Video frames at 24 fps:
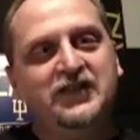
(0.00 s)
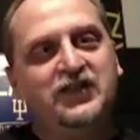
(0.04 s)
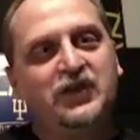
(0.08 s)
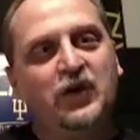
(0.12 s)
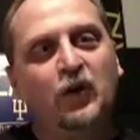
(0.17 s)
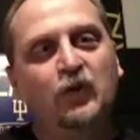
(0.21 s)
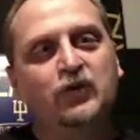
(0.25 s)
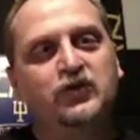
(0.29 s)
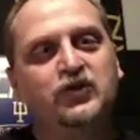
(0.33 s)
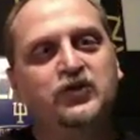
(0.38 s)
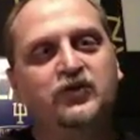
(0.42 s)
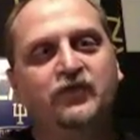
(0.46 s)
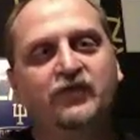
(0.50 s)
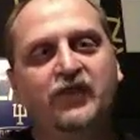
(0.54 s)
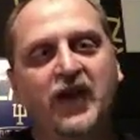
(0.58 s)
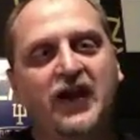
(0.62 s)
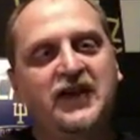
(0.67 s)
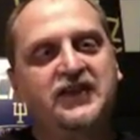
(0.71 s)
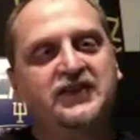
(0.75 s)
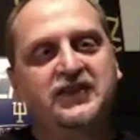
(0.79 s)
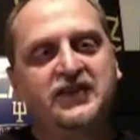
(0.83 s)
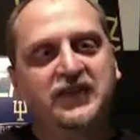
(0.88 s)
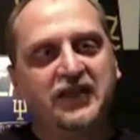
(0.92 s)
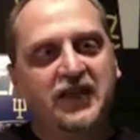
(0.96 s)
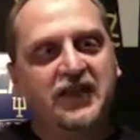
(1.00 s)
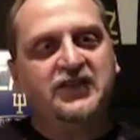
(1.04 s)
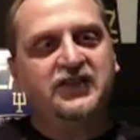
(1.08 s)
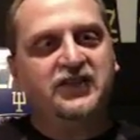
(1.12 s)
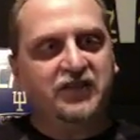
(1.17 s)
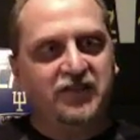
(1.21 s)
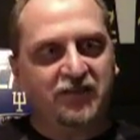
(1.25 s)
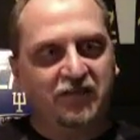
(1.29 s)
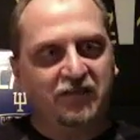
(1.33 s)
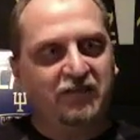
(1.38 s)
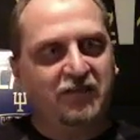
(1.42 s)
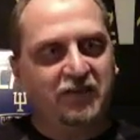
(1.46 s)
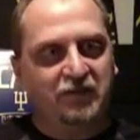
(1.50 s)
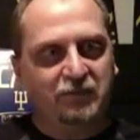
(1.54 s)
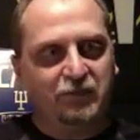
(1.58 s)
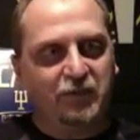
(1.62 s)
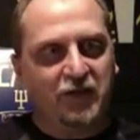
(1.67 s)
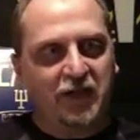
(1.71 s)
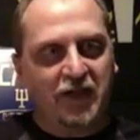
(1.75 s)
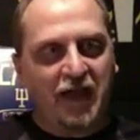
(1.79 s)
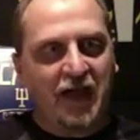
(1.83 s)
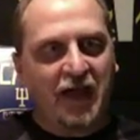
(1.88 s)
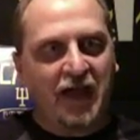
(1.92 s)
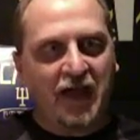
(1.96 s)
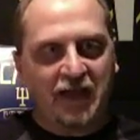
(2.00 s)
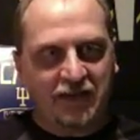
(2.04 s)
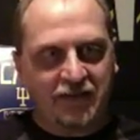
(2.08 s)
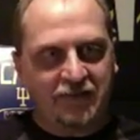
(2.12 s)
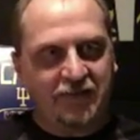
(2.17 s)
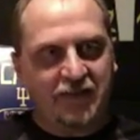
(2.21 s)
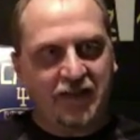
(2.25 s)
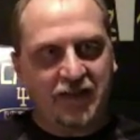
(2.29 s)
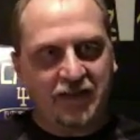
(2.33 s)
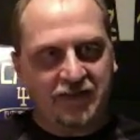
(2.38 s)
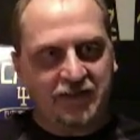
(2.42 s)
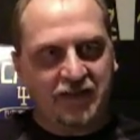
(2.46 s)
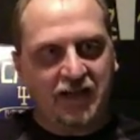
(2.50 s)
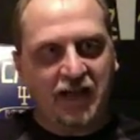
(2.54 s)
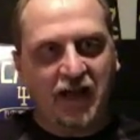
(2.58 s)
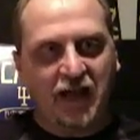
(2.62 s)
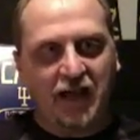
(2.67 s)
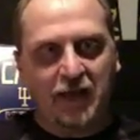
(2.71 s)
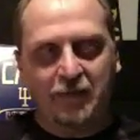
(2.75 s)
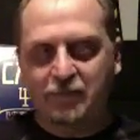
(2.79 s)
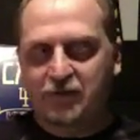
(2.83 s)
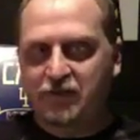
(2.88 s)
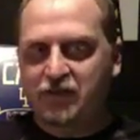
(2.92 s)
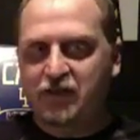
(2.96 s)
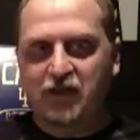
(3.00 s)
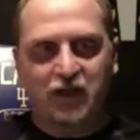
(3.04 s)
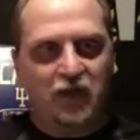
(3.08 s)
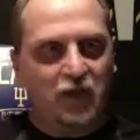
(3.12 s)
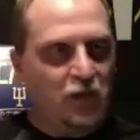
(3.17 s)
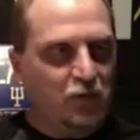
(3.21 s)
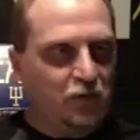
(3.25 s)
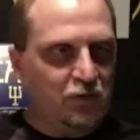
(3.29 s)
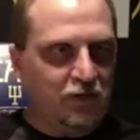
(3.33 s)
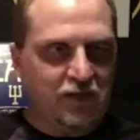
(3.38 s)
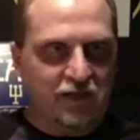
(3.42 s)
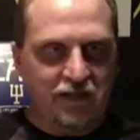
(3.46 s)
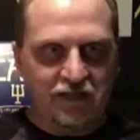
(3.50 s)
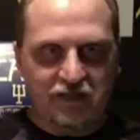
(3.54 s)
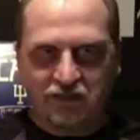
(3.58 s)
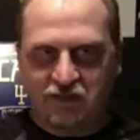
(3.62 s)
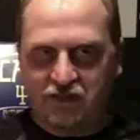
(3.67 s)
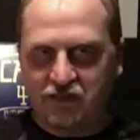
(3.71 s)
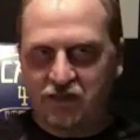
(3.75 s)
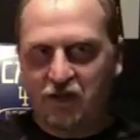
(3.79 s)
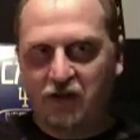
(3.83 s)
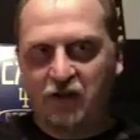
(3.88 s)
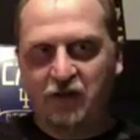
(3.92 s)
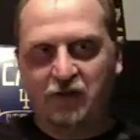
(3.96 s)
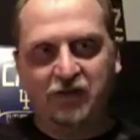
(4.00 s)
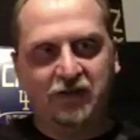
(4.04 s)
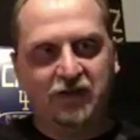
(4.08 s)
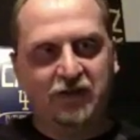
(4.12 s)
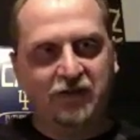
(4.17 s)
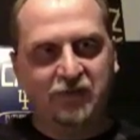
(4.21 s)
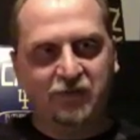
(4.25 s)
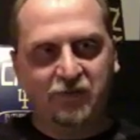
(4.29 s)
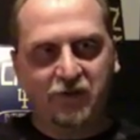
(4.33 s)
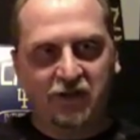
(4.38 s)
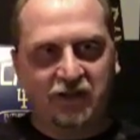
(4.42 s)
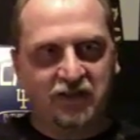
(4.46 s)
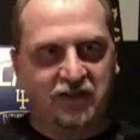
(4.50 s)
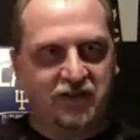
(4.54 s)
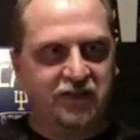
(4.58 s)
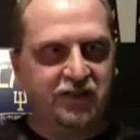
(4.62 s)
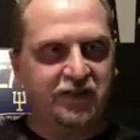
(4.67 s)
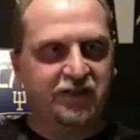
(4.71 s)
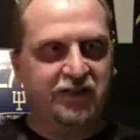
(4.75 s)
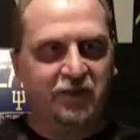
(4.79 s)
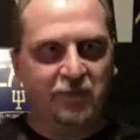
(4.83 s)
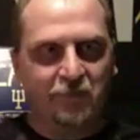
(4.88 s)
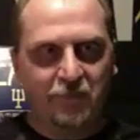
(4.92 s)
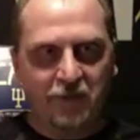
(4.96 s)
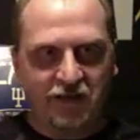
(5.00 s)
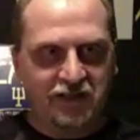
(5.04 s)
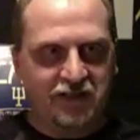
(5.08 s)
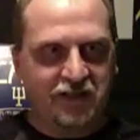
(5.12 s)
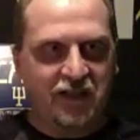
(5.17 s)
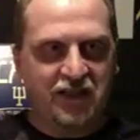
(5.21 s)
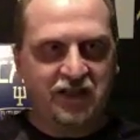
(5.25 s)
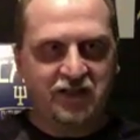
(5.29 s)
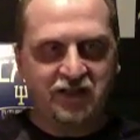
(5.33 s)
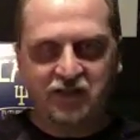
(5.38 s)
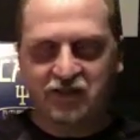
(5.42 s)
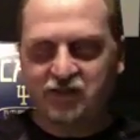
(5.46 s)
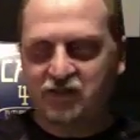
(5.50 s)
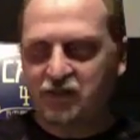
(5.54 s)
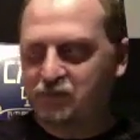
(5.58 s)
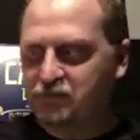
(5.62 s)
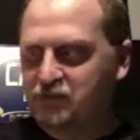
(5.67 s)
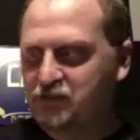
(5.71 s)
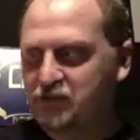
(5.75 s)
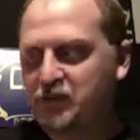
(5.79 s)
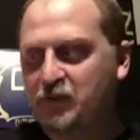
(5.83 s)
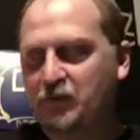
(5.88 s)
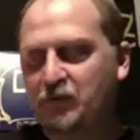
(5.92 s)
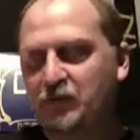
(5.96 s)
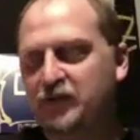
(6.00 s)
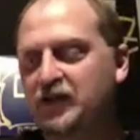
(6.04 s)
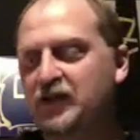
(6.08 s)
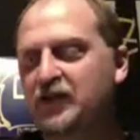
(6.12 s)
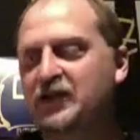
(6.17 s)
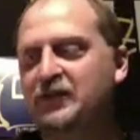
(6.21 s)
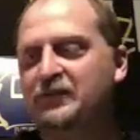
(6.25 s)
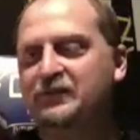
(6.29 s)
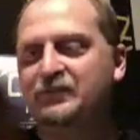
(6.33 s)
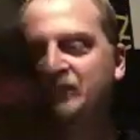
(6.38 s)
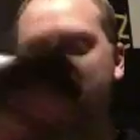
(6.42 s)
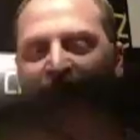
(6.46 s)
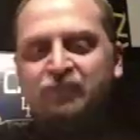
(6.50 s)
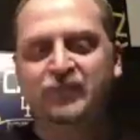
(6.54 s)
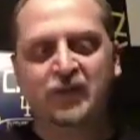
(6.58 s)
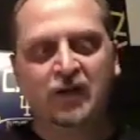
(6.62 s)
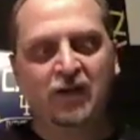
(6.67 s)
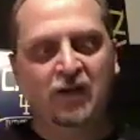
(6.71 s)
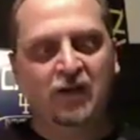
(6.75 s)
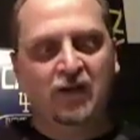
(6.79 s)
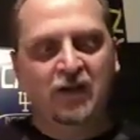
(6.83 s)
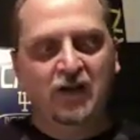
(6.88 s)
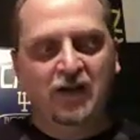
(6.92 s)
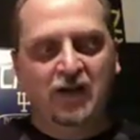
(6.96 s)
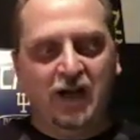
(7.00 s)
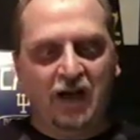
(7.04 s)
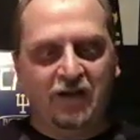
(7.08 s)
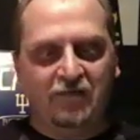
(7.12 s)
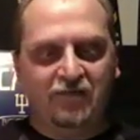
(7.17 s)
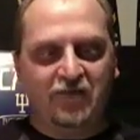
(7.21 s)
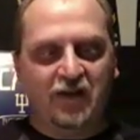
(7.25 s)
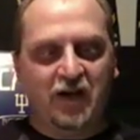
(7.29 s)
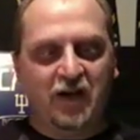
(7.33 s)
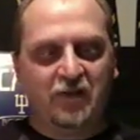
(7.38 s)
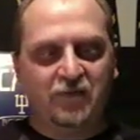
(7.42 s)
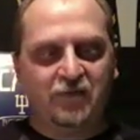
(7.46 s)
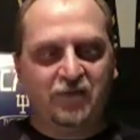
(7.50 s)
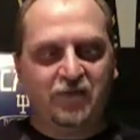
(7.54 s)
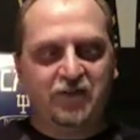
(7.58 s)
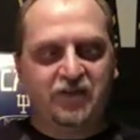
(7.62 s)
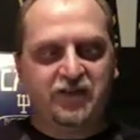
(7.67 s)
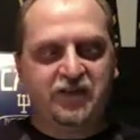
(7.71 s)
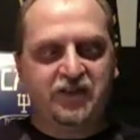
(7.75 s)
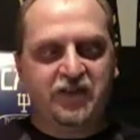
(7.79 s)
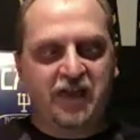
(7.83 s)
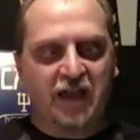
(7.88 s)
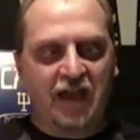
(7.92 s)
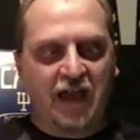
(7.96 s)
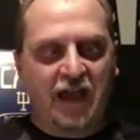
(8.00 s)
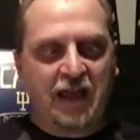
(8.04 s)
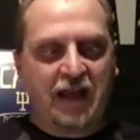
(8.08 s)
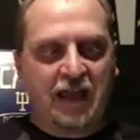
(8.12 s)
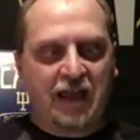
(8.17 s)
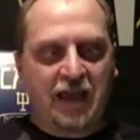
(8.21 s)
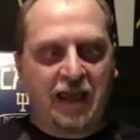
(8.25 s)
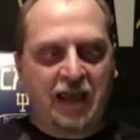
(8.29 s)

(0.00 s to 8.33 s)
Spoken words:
culture fascination that we had at that time, and the yogis and all the transcendental meditation that was going on. I found this at